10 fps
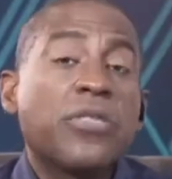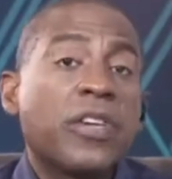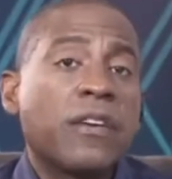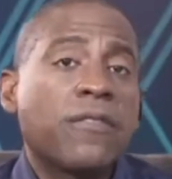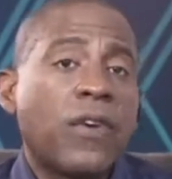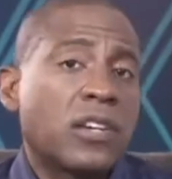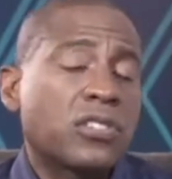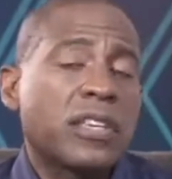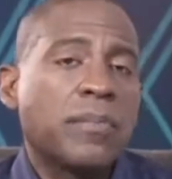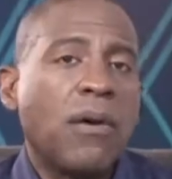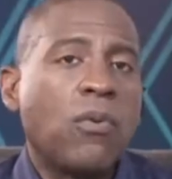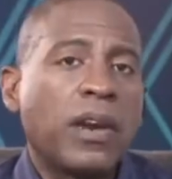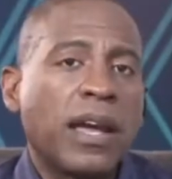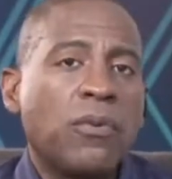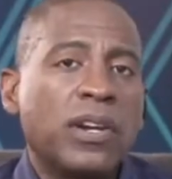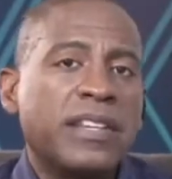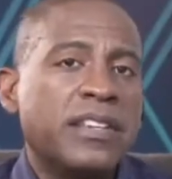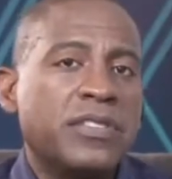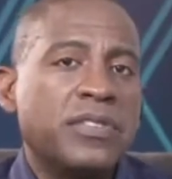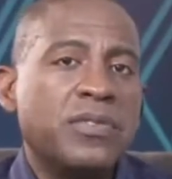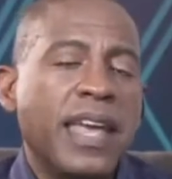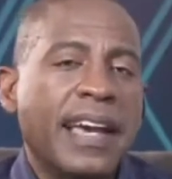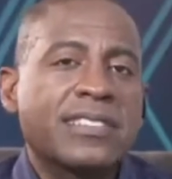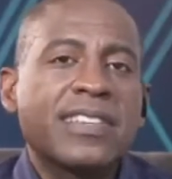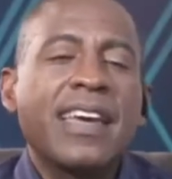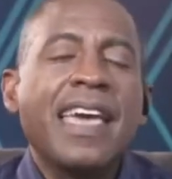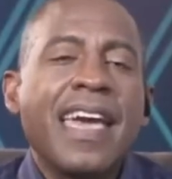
to think freshly about what I wanted to do next.